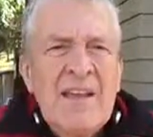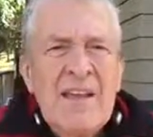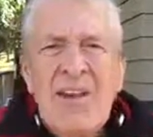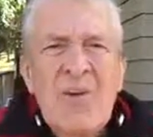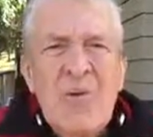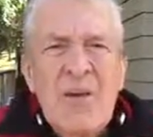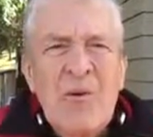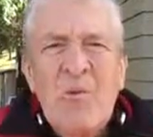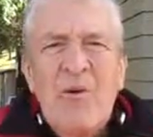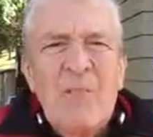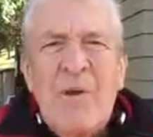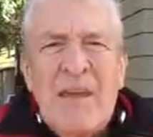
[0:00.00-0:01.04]
it
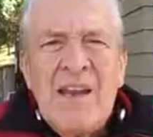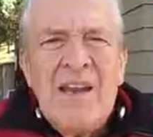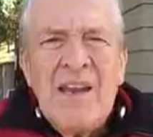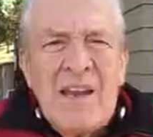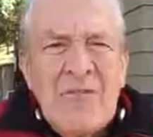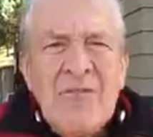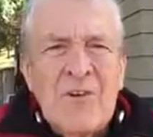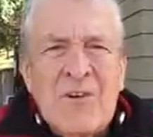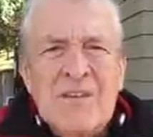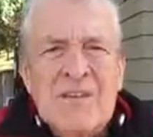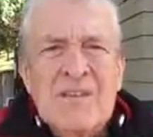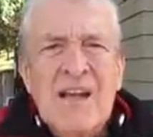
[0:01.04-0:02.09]
wouldn't make any
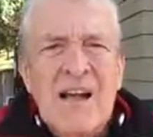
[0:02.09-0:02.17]
difference.